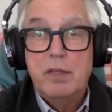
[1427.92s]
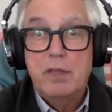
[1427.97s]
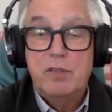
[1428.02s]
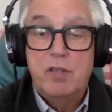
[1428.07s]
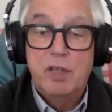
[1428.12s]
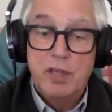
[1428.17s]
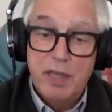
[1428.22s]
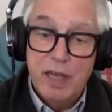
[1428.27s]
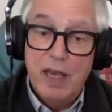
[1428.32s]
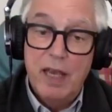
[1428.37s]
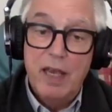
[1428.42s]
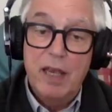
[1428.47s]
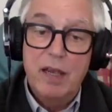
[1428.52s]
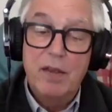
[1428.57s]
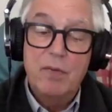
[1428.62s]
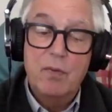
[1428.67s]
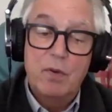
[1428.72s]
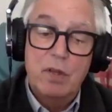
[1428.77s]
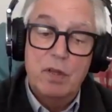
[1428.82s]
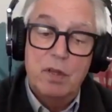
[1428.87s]

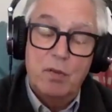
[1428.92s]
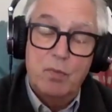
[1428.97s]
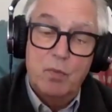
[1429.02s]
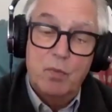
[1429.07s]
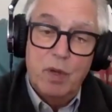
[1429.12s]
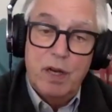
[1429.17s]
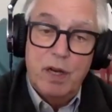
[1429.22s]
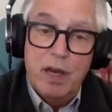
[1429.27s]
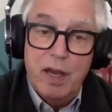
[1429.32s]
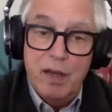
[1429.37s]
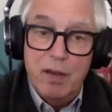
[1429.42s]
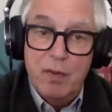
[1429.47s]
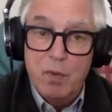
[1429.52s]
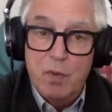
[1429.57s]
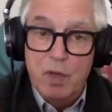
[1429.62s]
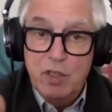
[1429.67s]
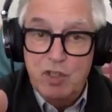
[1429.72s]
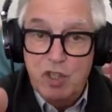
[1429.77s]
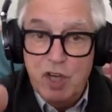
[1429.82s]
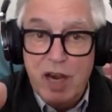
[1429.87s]
today when i
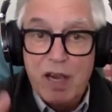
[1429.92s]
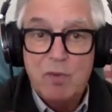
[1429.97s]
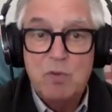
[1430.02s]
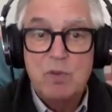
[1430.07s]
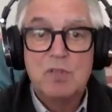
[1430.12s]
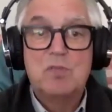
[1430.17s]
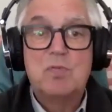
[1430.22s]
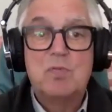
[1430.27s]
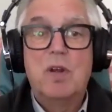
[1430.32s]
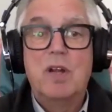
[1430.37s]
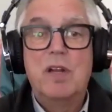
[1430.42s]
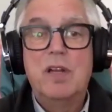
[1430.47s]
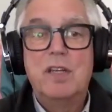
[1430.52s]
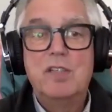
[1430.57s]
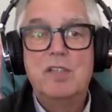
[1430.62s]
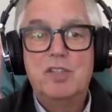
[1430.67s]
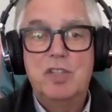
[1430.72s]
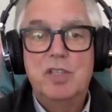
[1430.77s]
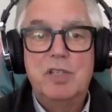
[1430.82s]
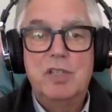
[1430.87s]
when jack was
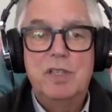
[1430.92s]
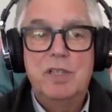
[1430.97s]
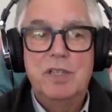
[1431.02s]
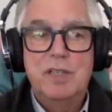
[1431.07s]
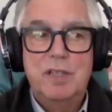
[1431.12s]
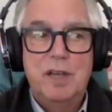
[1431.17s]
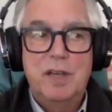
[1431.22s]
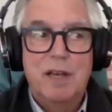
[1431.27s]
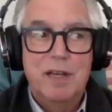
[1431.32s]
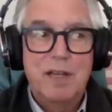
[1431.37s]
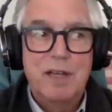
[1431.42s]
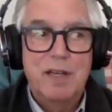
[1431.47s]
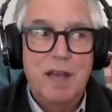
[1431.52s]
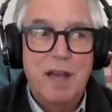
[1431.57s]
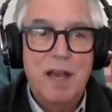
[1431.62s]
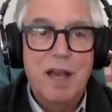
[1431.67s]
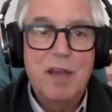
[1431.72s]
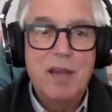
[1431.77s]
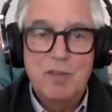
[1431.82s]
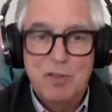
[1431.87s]
running ge i,
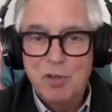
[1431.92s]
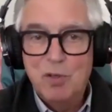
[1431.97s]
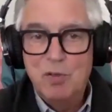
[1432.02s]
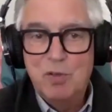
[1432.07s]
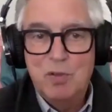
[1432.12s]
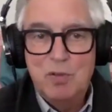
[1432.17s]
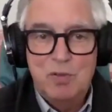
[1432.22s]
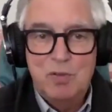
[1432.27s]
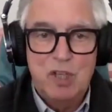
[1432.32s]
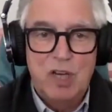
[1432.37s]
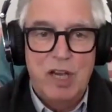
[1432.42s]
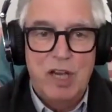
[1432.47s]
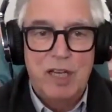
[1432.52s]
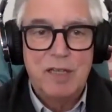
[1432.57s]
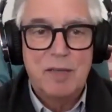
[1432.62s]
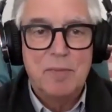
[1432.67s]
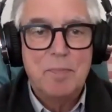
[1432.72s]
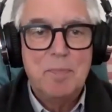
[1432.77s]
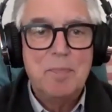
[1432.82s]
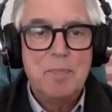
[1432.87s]
I too knew jack
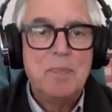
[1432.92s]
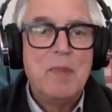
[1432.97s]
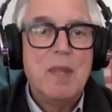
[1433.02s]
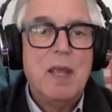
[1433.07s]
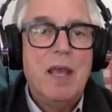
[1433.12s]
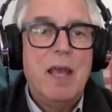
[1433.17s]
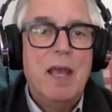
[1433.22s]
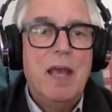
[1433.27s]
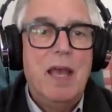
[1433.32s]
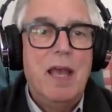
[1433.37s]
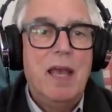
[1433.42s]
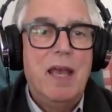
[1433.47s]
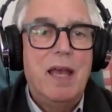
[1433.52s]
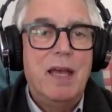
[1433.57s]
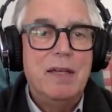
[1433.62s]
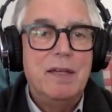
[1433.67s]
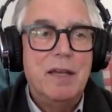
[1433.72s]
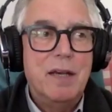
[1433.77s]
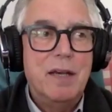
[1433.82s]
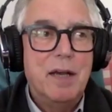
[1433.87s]

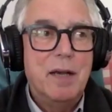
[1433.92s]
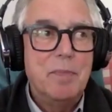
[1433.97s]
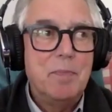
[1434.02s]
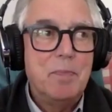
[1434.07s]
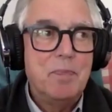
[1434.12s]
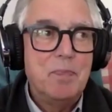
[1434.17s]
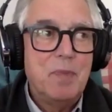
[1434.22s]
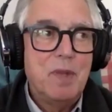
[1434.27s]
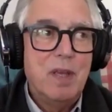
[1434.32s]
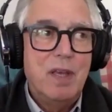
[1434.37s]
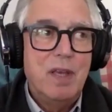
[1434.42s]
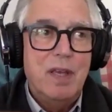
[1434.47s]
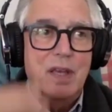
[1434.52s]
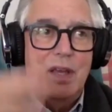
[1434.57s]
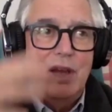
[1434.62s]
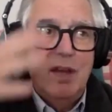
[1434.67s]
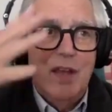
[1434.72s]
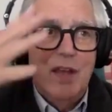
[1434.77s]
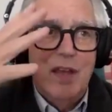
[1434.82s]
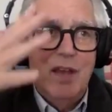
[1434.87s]
and uh,
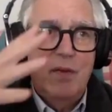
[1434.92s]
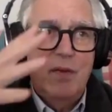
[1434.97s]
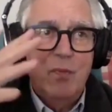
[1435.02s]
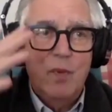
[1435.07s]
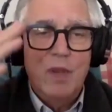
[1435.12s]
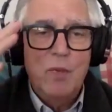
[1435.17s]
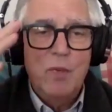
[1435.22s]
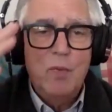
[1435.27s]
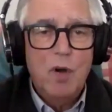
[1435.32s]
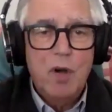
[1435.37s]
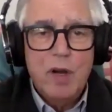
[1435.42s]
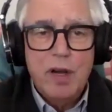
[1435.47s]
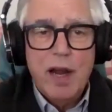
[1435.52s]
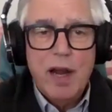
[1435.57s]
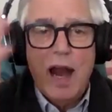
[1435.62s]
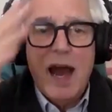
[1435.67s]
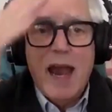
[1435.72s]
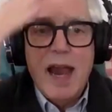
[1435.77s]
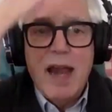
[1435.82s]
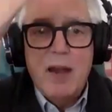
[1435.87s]
eh, we were in
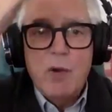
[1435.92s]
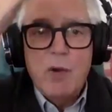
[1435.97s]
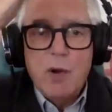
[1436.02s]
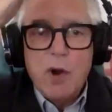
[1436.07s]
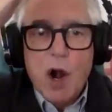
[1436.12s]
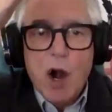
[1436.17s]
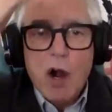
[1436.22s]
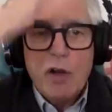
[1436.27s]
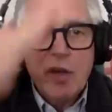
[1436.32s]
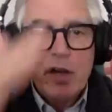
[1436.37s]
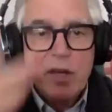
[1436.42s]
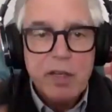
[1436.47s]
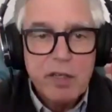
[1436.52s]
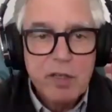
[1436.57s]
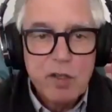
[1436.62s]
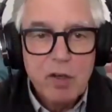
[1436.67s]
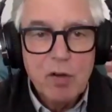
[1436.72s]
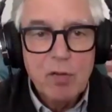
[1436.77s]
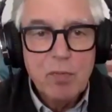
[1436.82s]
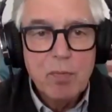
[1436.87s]
a
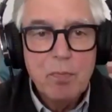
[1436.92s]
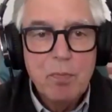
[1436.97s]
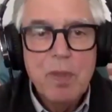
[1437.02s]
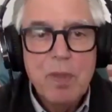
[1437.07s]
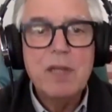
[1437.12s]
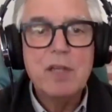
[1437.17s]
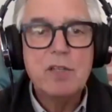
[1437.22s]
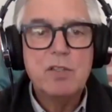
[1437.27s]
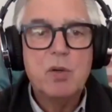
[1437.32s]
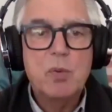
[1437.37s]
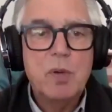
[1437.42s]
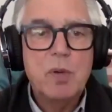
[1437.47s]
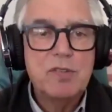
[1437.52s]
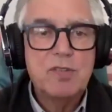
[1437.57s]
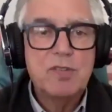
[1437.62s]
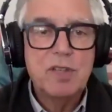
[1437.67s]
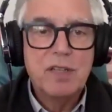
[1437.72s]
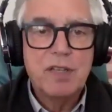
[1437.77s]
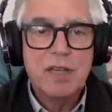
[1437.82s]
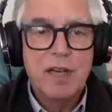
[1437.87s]
hierarchical
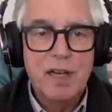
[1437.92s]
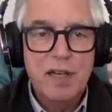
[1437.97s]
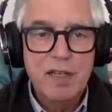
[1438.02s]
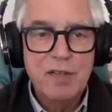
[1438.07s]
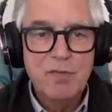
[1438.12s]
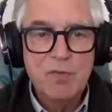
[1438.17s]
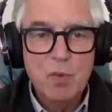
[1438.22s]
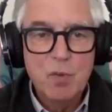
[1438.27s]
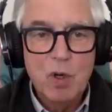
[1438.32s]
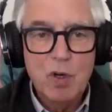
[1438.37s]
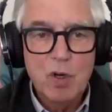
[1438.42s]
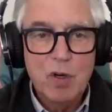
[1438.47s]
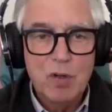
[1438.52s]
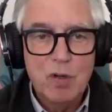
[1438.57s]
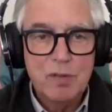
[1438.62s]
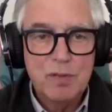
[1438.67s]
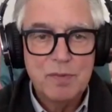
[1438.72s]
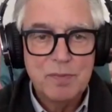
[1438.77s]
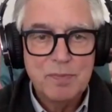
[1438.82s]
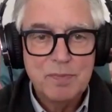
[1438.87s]
militaristic kind of
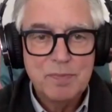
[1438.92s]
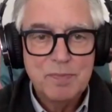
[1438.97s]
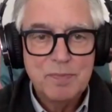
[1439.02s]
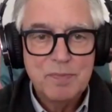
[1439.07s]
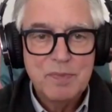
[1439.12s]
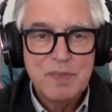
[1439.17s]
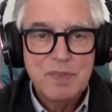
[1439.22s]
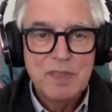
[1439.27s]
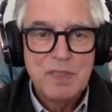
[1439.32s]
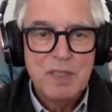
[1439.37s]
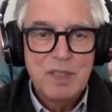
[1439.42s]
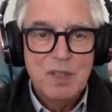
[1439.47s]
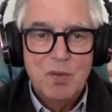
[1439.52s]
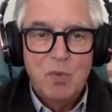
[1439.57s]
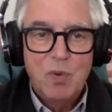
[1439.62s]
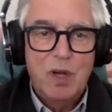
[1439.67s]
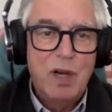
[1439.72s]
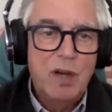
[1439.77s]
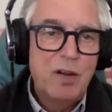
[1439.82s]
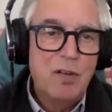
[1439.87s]
world
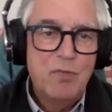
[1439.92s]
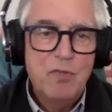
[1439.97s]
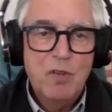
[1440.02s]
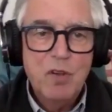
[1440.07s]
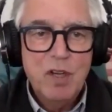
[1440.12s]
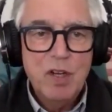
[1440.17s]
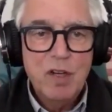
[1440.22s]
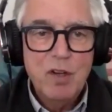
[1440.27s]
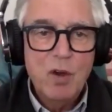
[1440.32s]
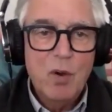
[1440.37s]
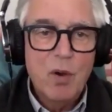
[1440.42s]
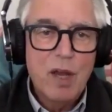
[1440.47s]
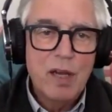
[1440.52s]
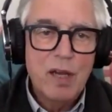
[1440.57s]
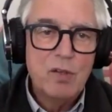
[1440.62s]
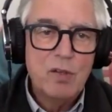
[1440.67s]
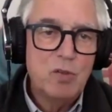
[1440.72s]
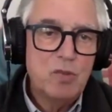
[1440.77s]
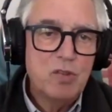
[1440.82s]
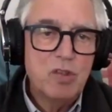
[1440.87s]
where if you didn't know how
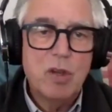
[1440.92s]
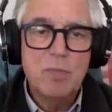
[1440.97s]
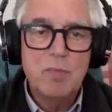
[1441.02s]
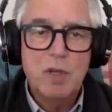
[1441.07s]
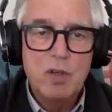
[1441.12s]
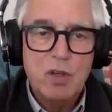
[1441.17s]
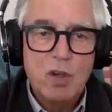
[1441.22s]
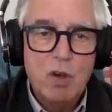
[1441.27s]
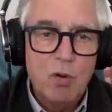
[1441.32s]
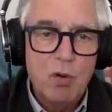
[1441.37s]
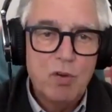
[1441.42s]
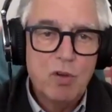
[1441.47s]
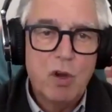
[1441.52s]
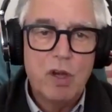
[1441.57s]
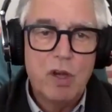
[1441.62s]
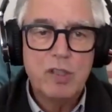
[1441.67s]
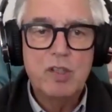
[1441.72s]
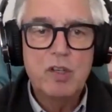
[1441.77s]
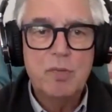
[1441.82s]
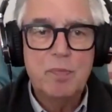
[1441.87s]
to do something, you go
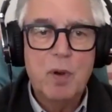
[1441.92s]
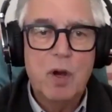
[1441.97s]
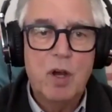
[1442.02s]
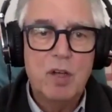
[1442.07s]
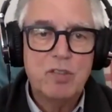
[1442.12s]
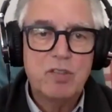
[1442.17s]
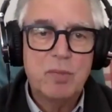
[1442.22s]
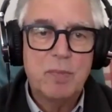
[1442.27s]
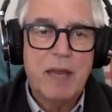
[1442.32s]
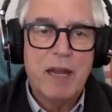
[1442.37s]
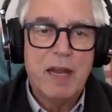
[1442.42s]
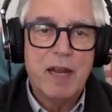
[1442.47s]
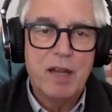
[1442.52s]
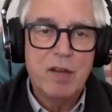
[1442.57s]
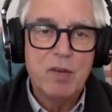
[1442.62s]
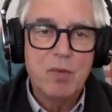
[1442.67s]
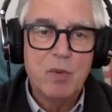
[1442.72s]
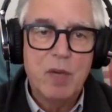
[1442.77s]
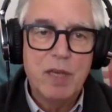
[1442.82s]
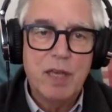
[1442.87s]
talk to your boss about how
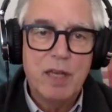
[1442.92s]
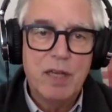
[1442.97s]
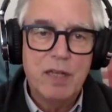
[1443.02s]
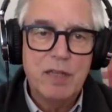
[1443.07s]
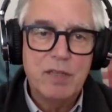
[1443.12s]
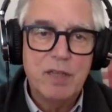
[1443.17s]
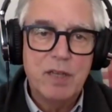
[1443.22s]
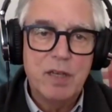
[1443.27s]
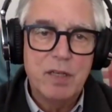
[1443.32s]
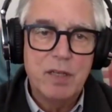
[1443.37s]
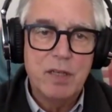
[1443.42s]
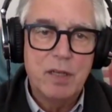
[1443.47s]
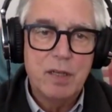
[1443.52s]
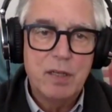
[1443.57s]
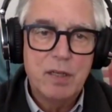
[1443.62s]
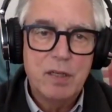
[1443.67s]
do I get it done.